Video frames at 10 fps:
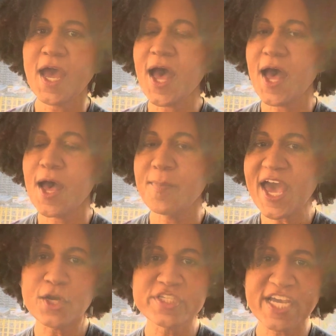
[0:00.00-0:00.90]

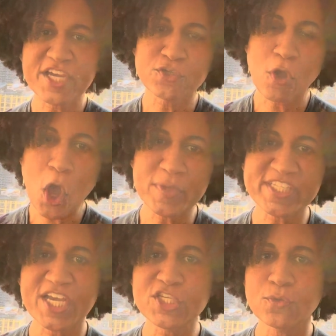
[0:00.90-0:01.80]
heterosexual,
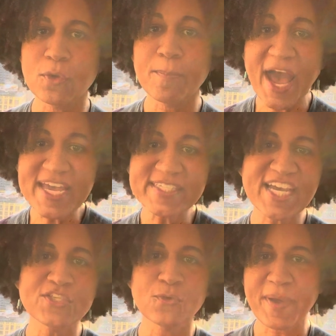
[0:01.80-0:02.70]
homosexual,
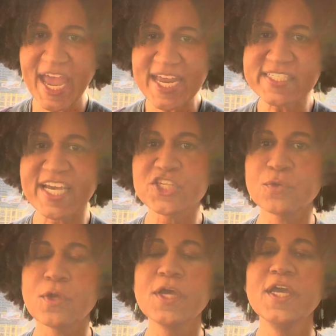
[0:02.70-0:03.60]
bisexual,
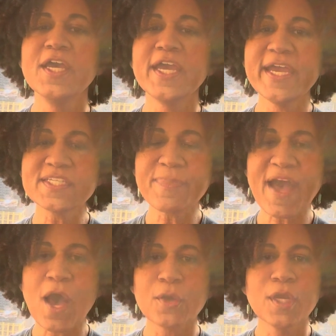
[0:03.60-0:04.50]
pansexual? It's
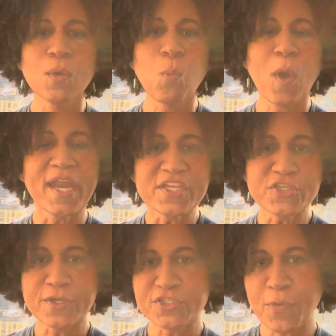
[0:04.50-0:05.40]
about what is
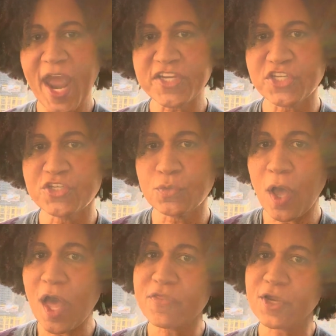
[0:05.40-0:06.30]
your attraction
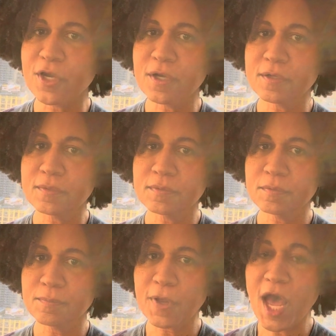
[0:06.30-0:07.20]
to other
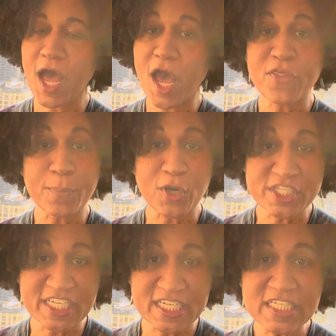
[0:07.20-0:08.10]

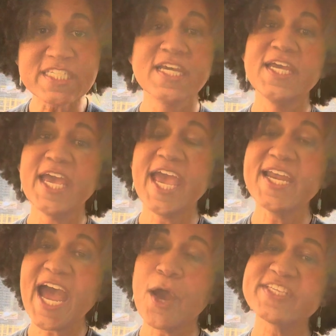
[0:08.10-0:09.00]
persons and
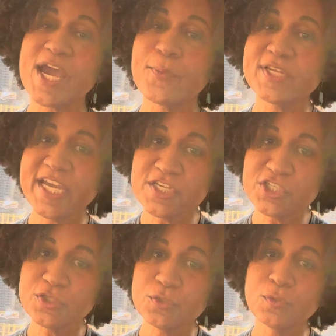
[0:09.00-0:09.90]
how does that relate
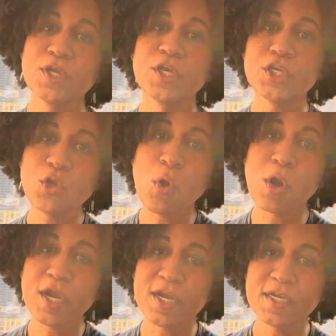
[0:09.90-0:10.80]
to
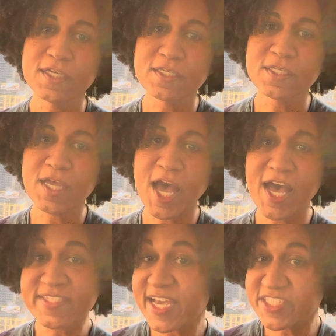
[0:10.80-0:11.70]
your
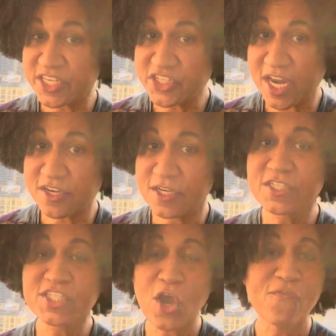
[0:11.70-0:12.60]
sex and gender.
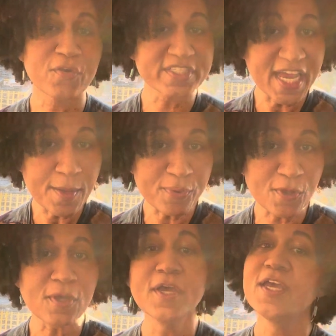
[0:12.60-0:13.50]
So for
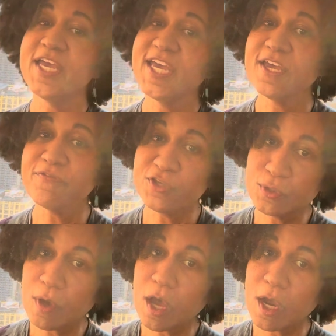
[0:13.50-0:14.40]
example, if
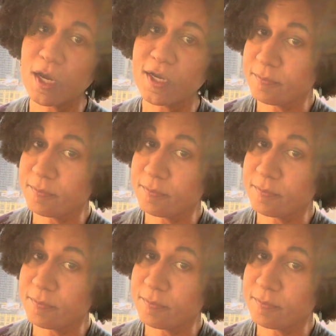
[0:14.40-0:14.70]
you are a